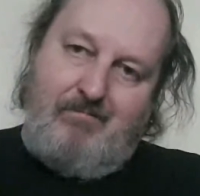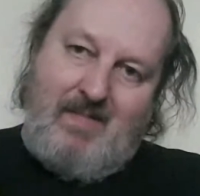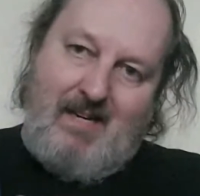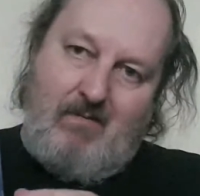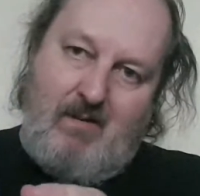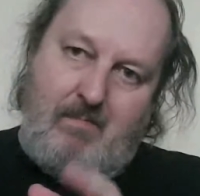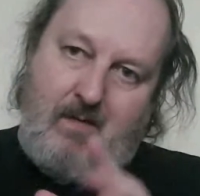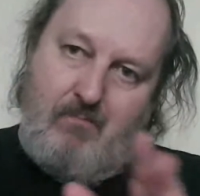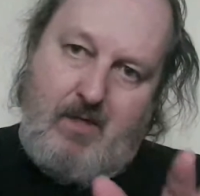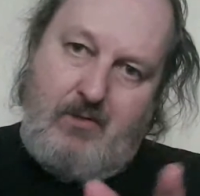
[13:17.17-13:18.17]
Caroline
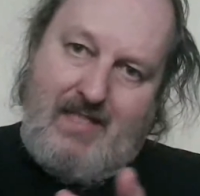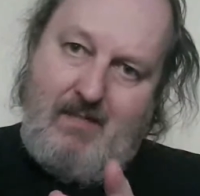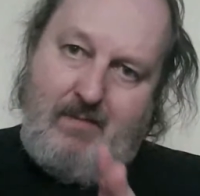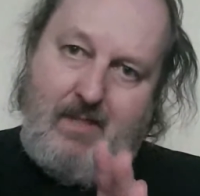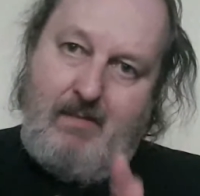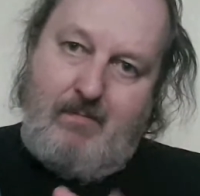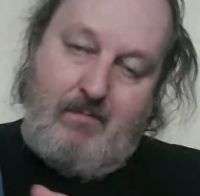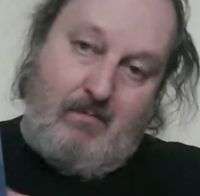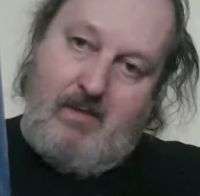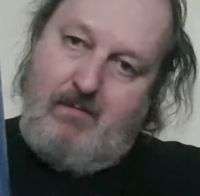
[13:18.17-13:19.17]
Munro's down there.
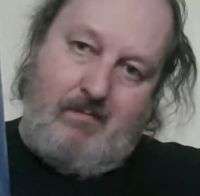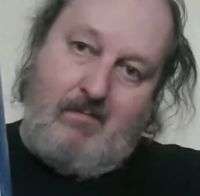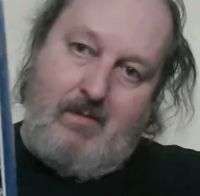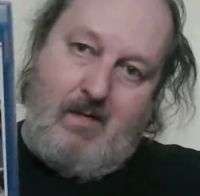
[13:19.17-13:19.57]
Well,